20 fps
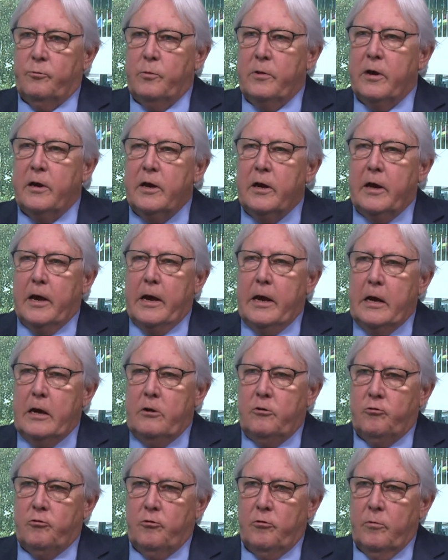We
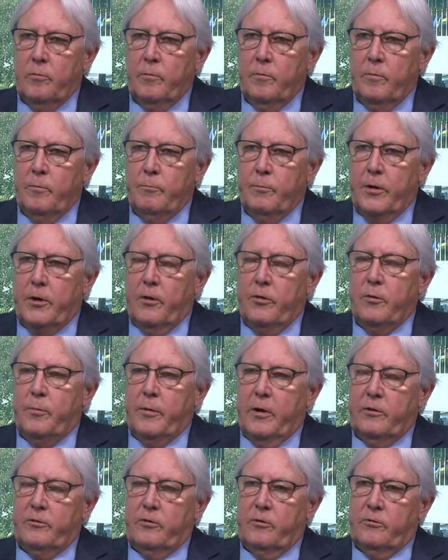engage, but on the
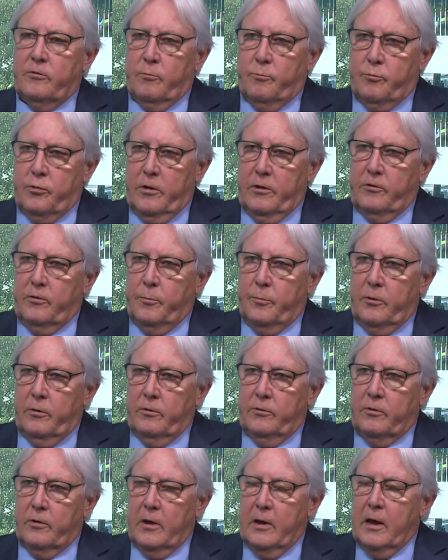basis of
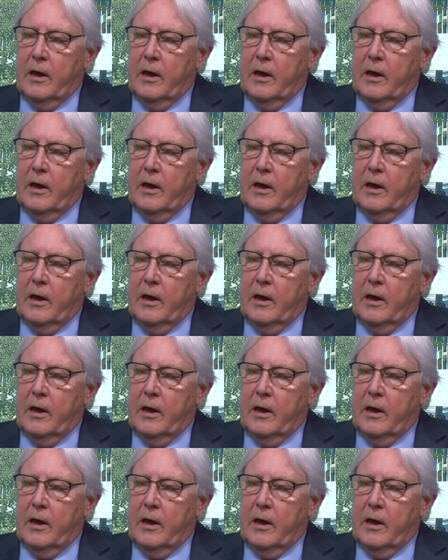principles,